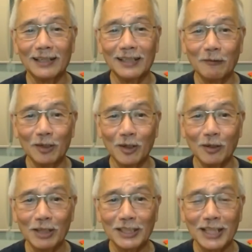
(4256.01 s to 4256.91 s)
uh, they
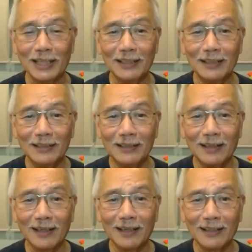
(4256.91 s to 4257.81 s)
will always
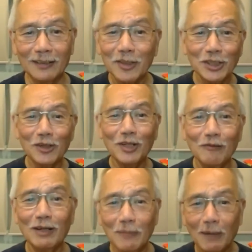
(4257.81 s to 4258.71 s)
say, no, uh, oh,
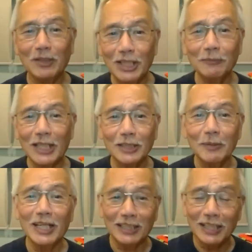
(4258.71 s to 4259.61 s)
there's only one baptism in
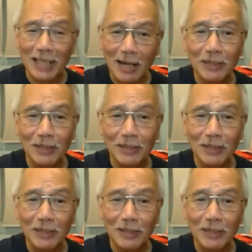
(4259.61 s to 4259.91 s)
the Spirit.